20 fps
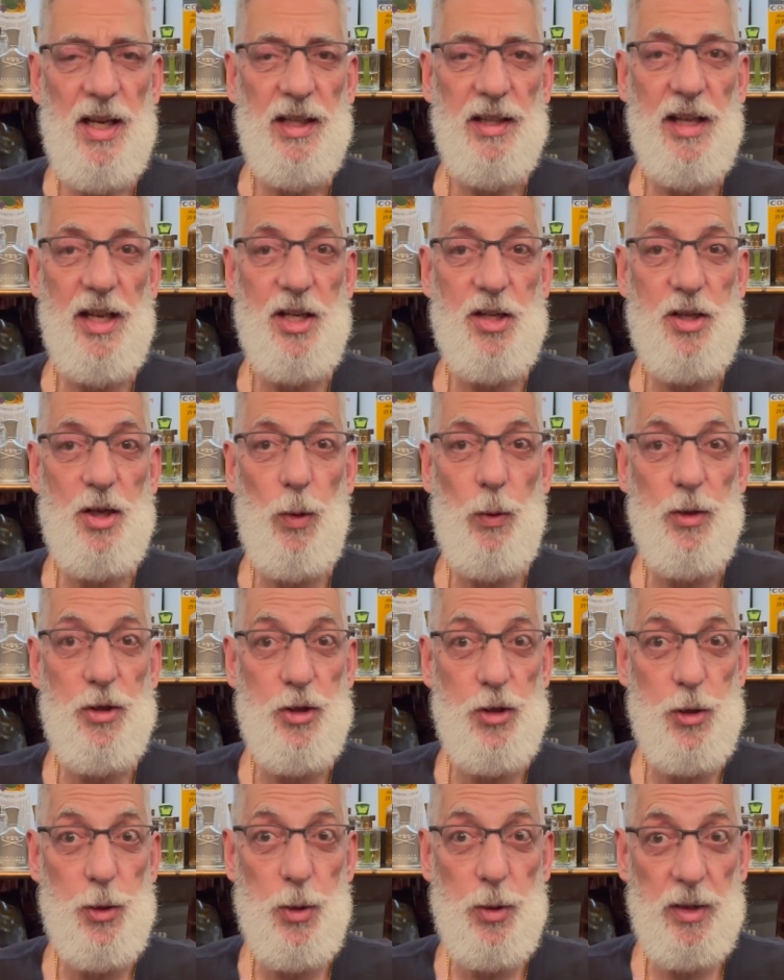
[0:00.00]
Let us know what
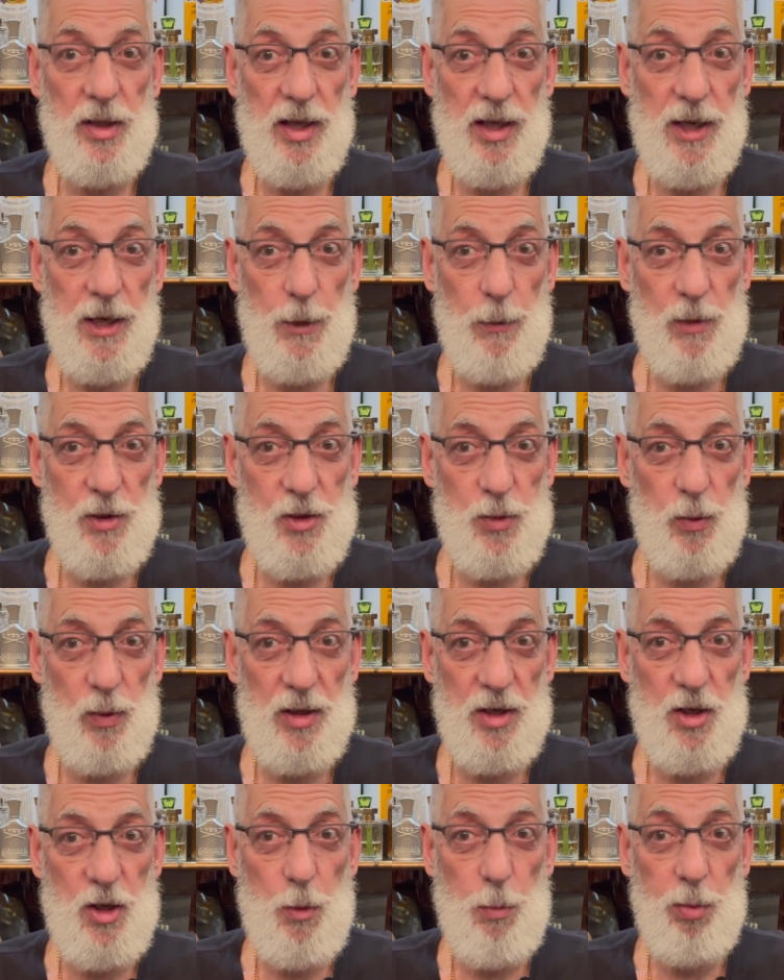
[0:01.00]
you think, which
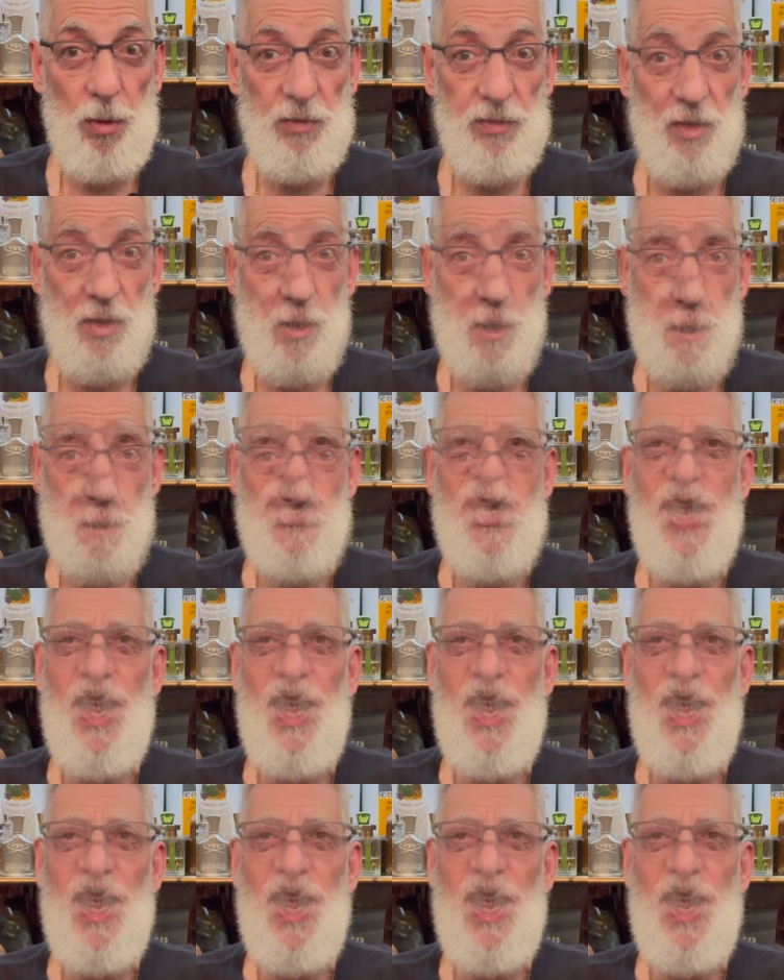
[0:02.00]
one you prefer.